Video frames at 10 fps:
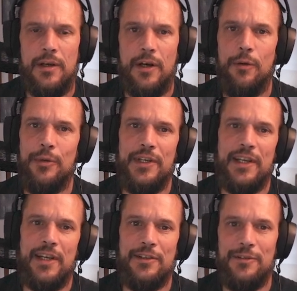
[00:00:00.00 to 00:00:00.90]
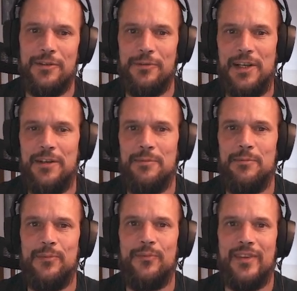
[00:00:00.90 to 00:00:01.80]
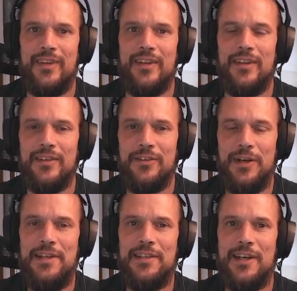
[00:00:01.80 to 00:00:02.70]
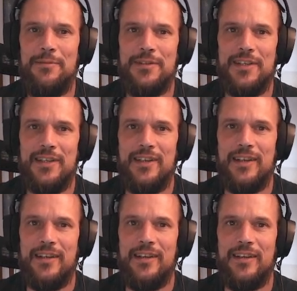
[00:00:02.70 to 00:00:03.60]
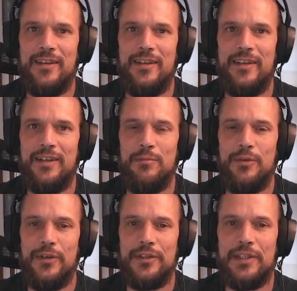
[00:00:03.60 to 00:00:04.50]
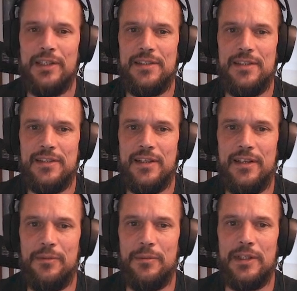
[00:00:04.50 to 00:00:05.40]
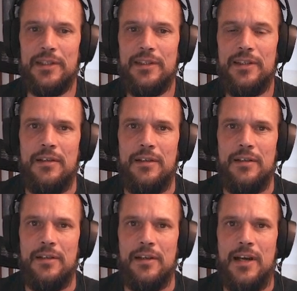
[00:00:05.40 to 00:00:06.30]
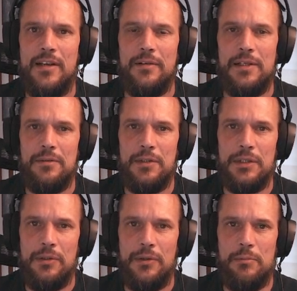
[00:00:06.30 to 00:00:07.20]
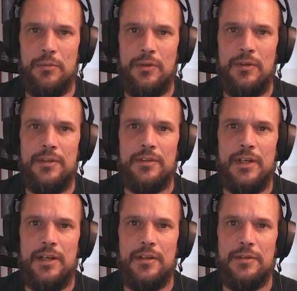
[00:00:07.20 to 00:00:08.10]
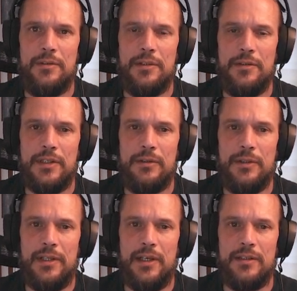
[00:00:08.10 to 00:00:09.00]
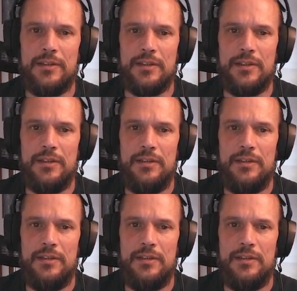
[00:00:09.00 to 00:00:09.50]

Oh, but then I do the random train types in the board class. That's kind of weird. Either I do it all in board or either do it all in grid hexagon.